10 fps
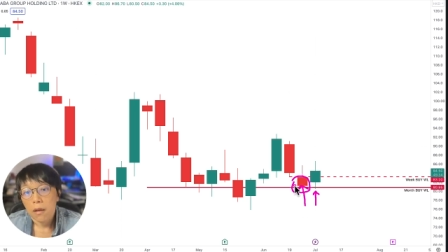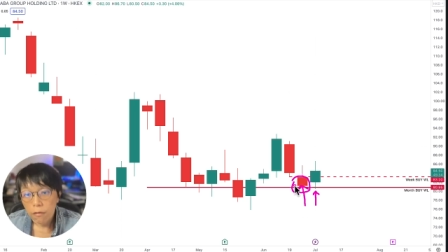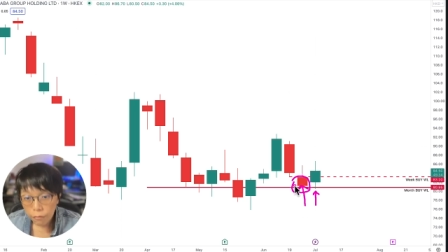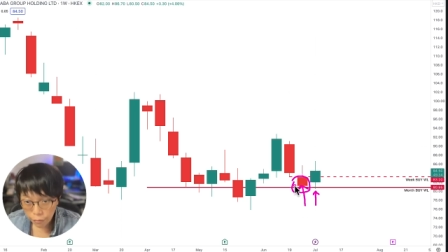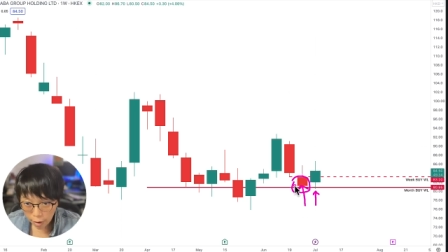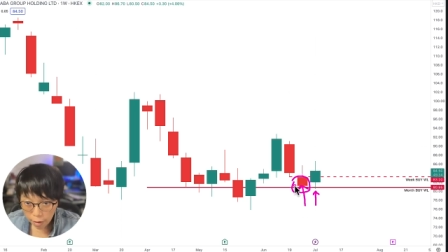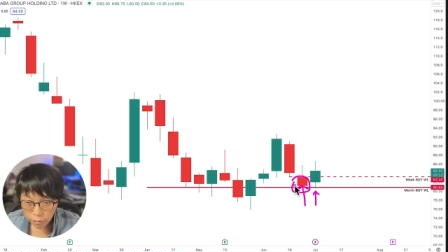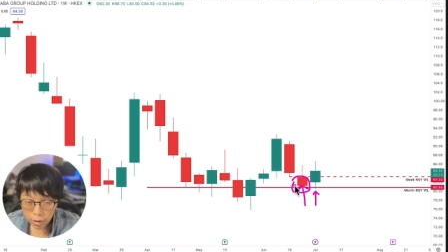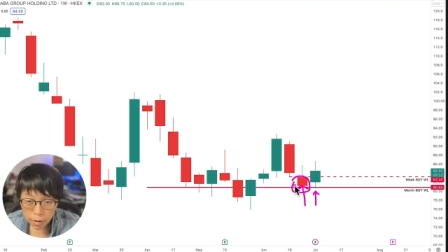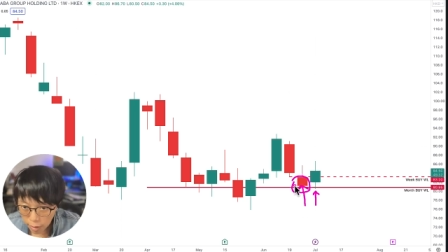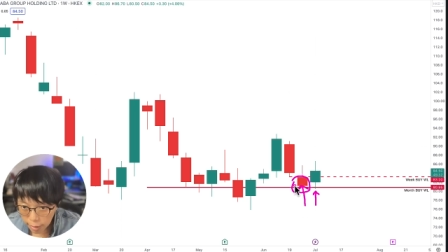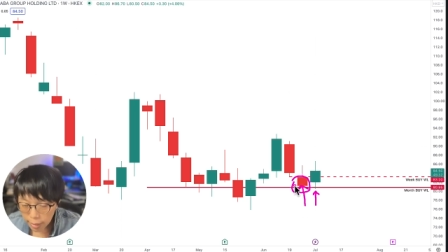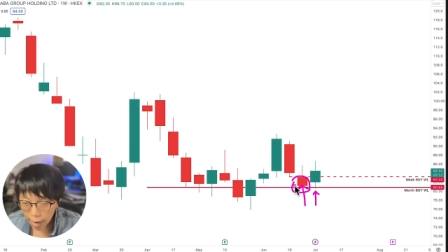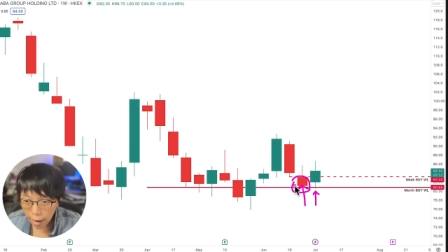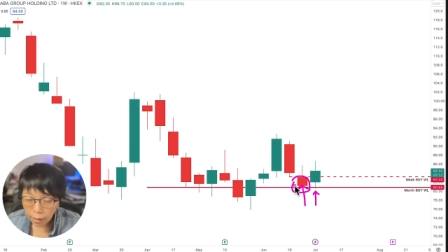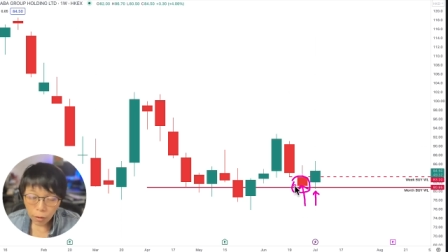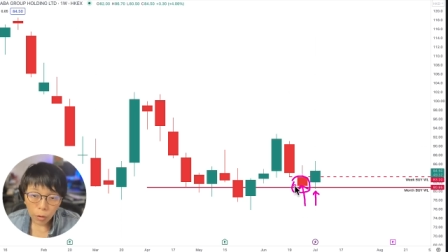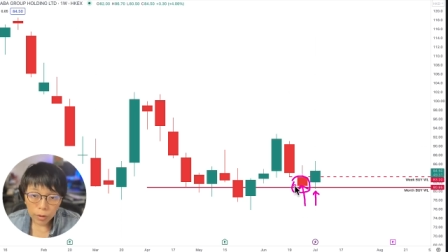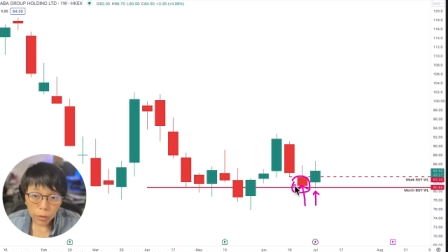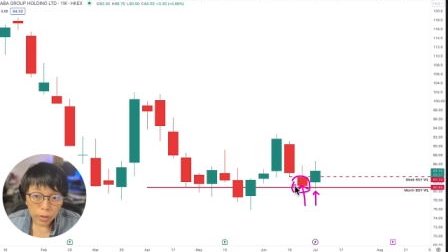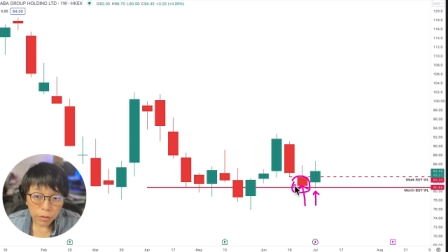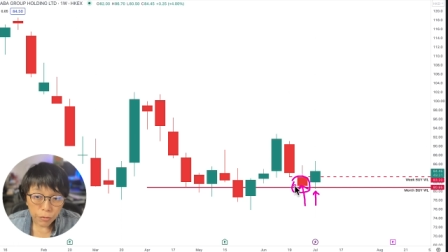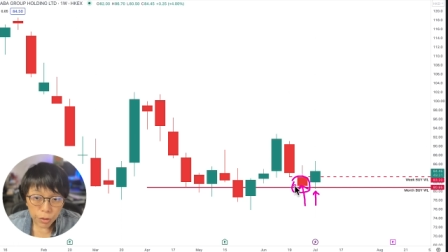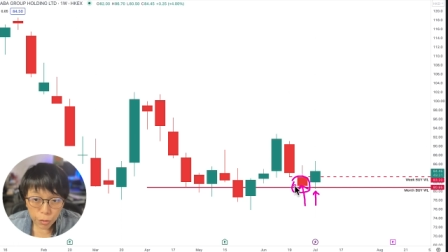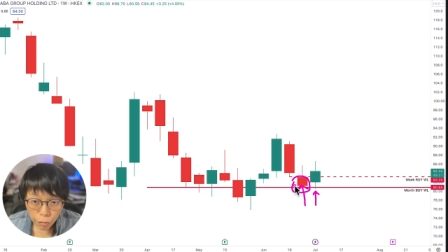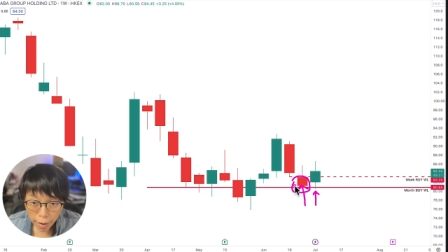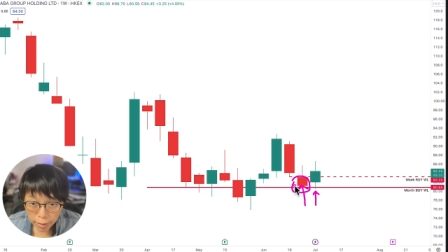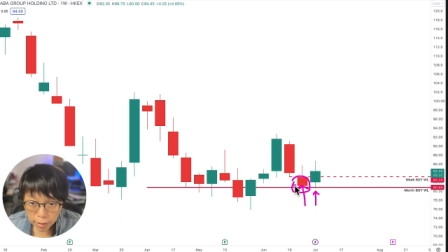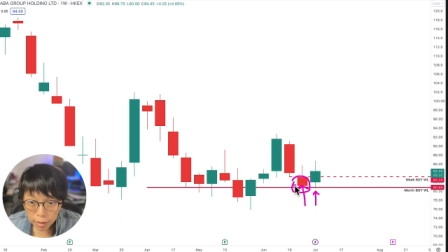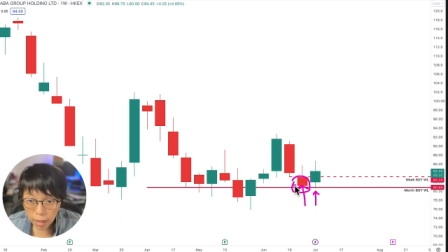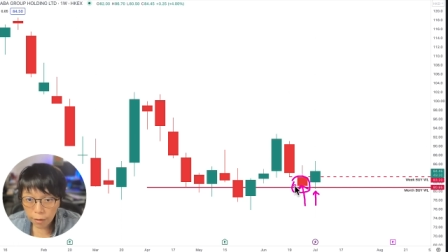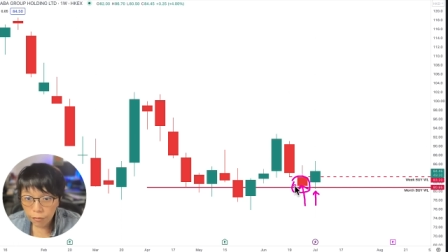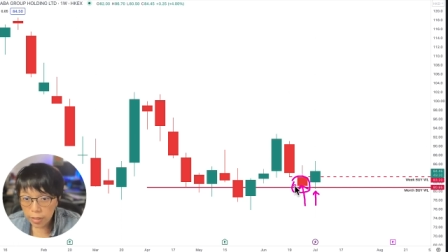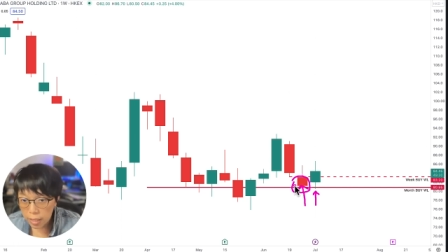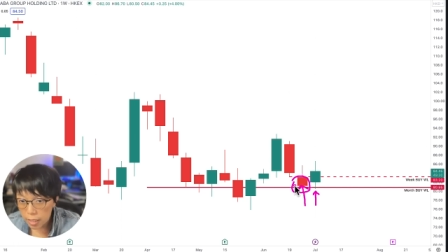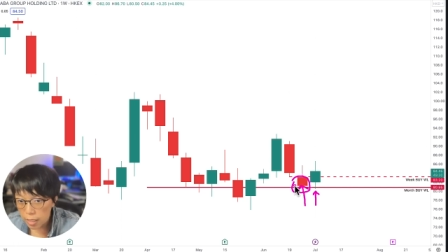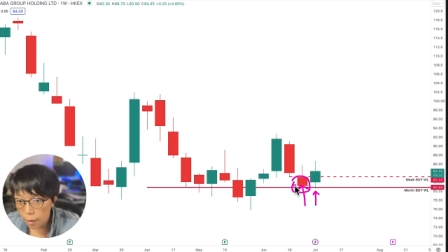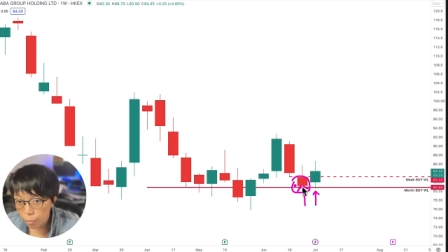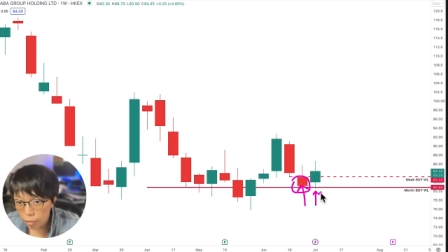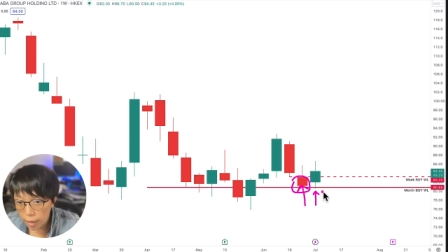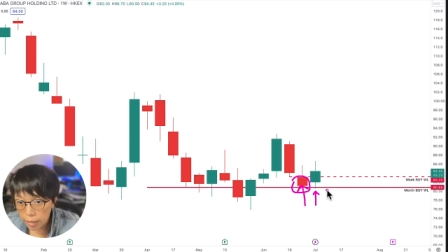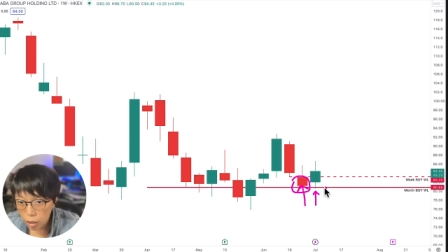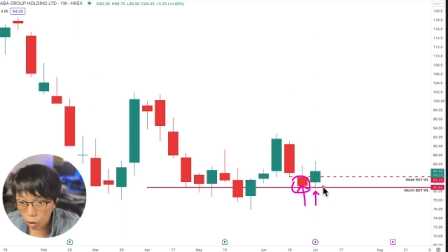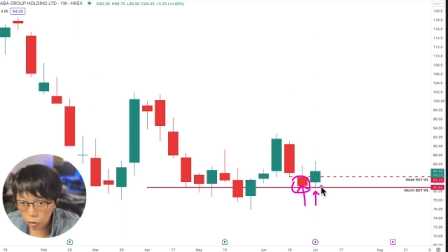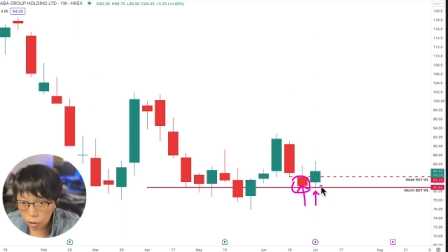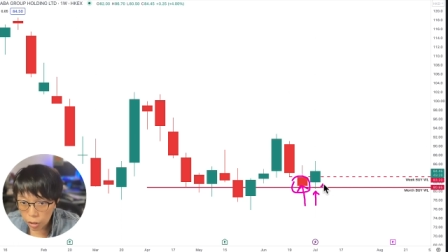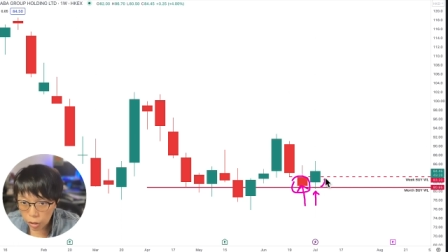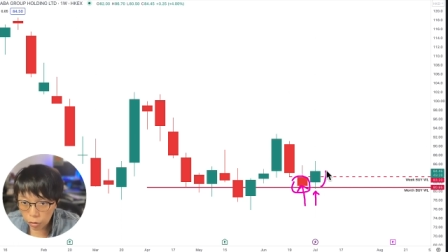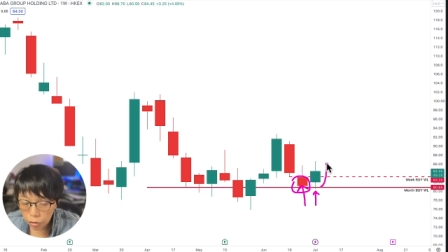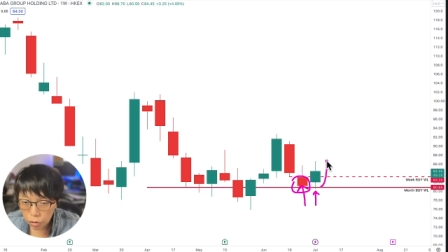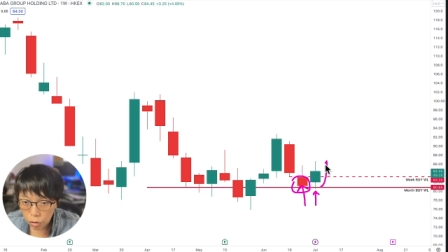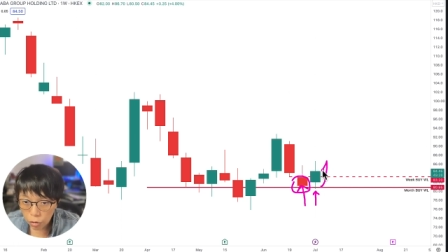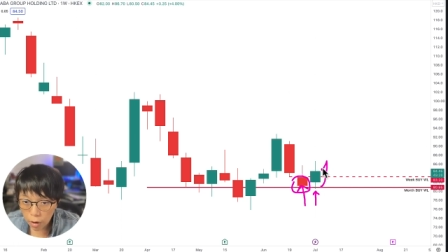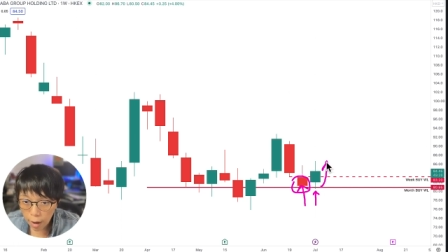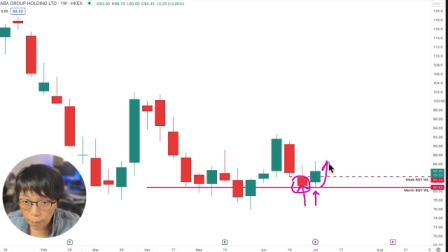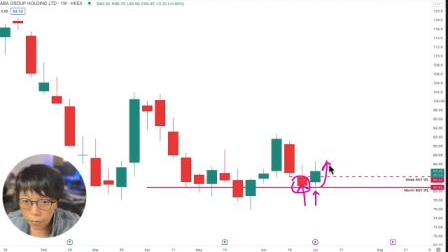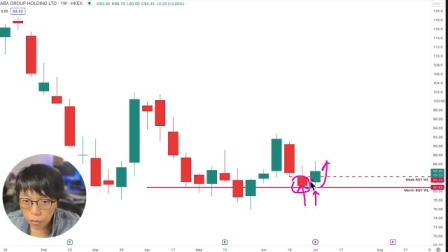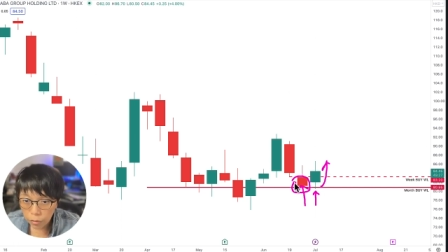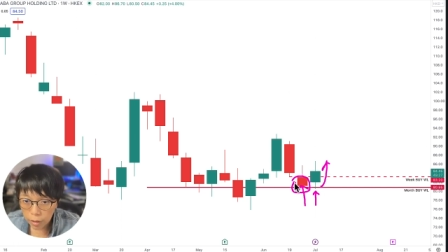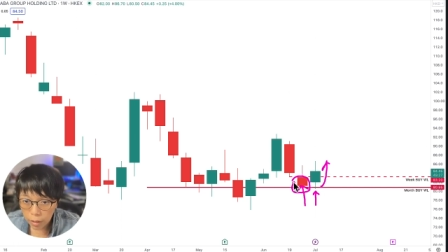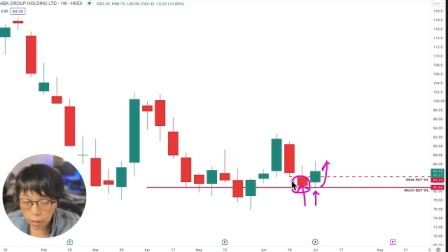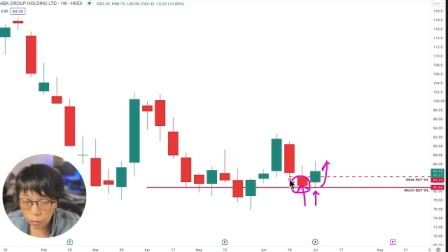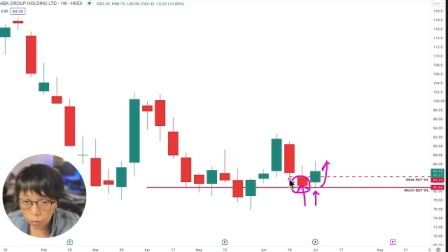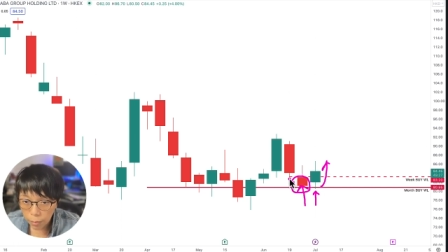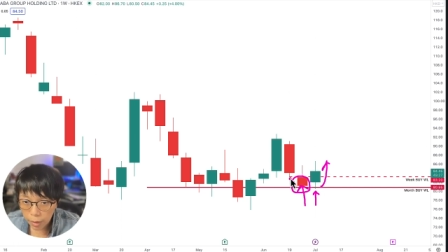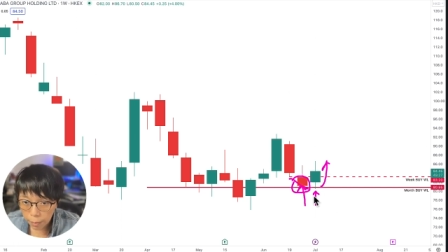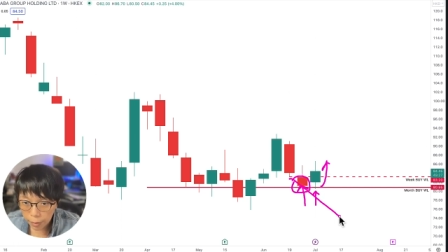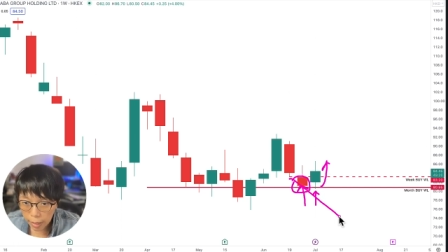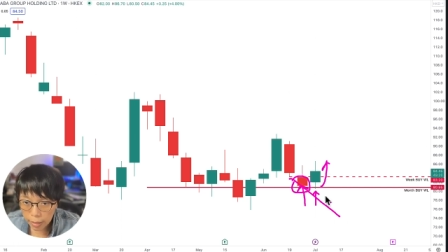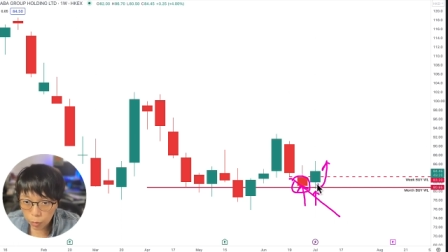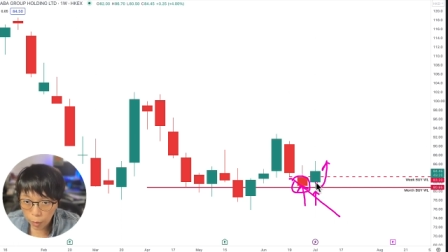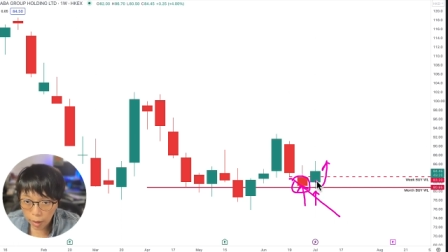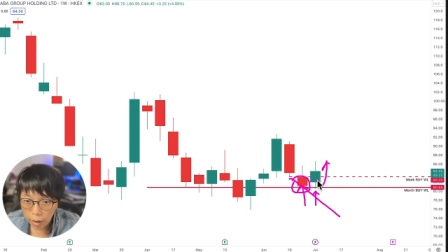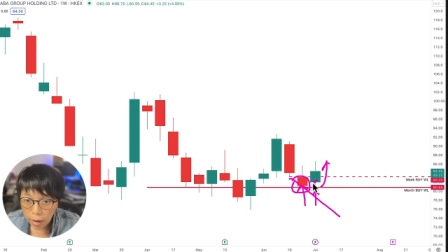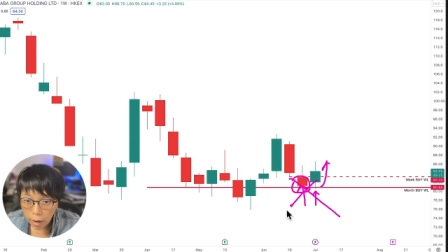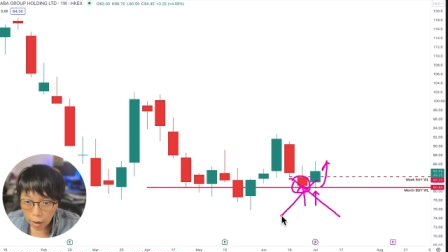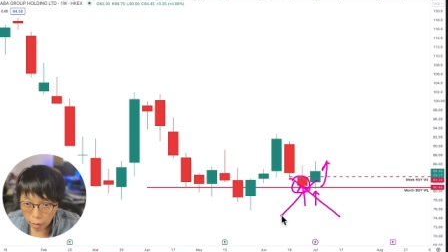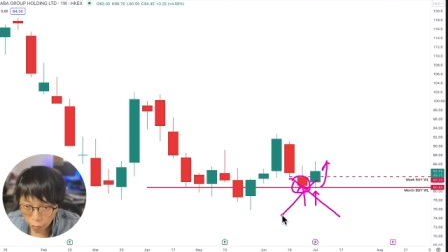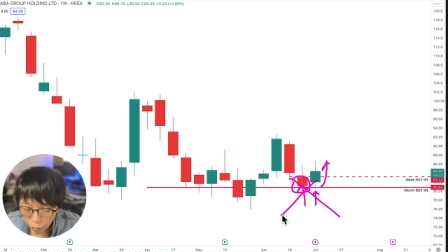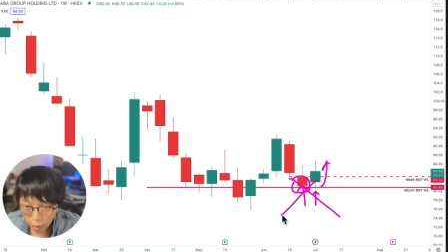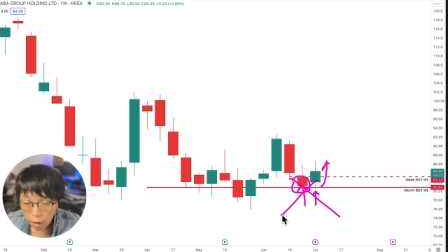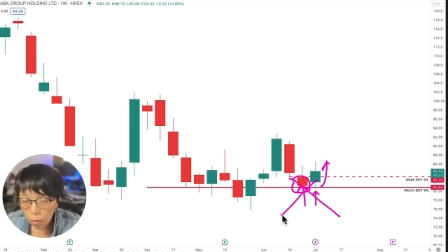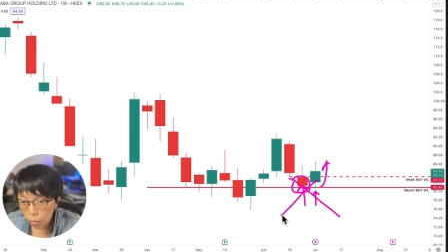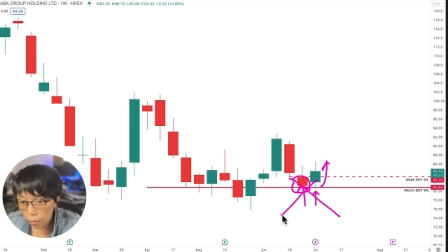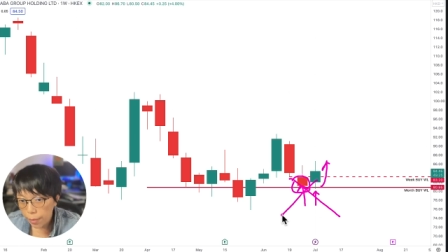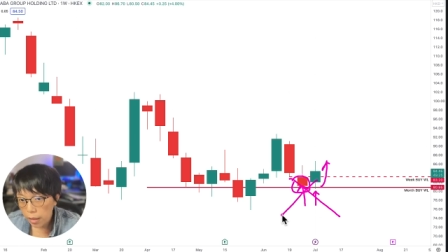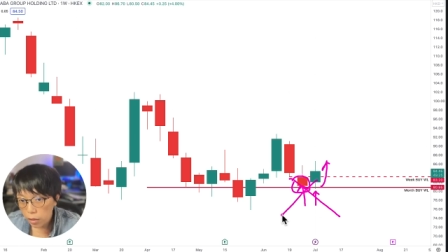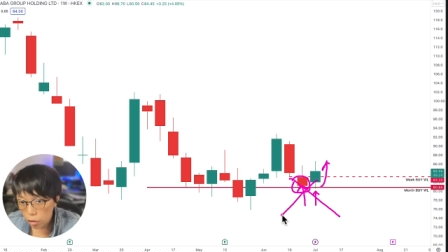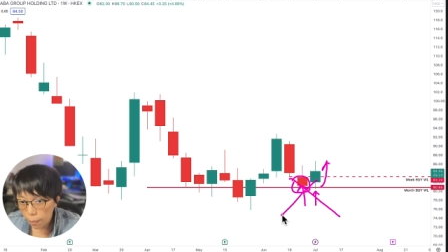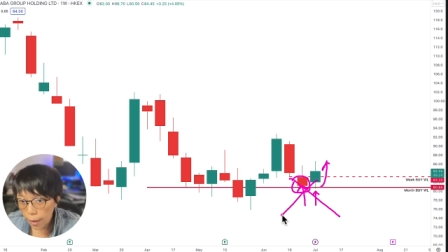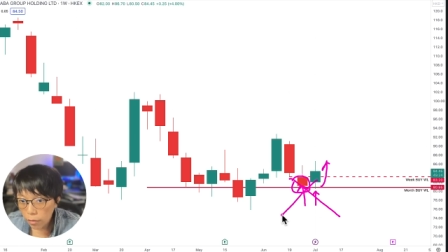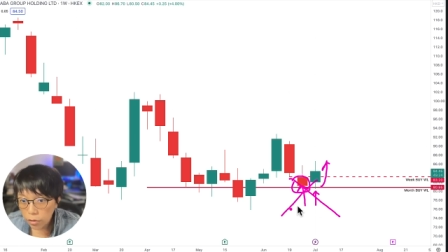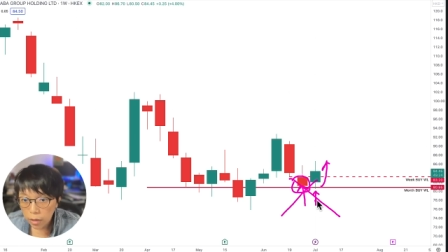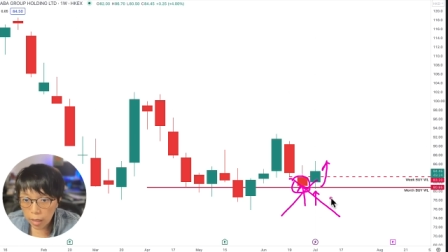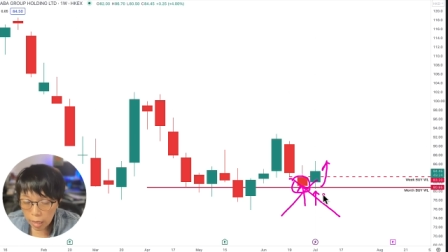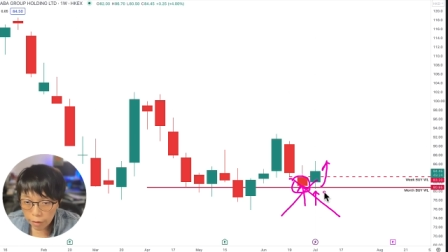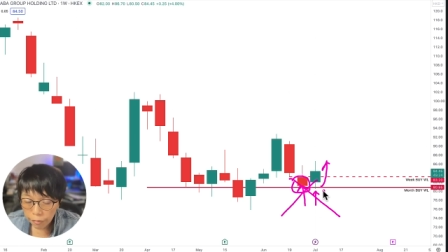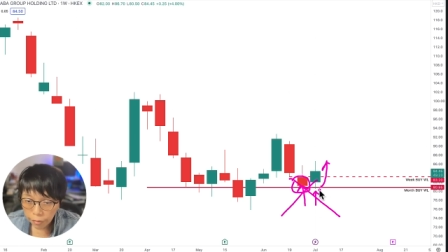very sad or they're going to regret if they see that price price continue to go up. So here would be a place where they will be stop out if